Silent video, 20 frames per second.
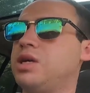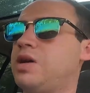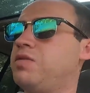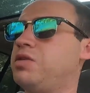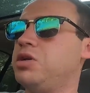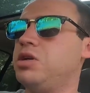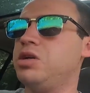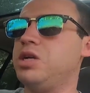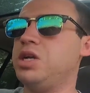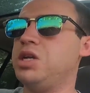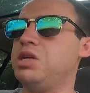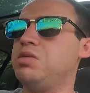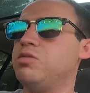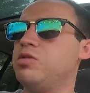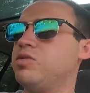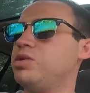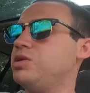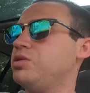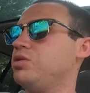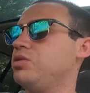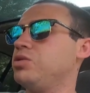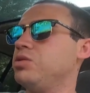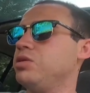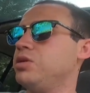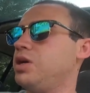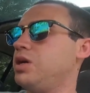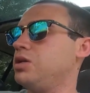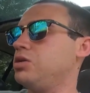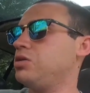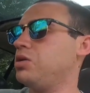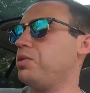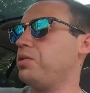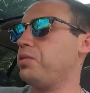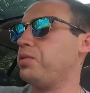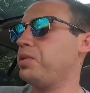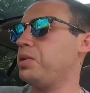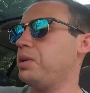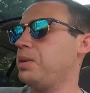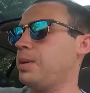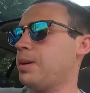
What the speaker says: I haven't done any of my research on that, so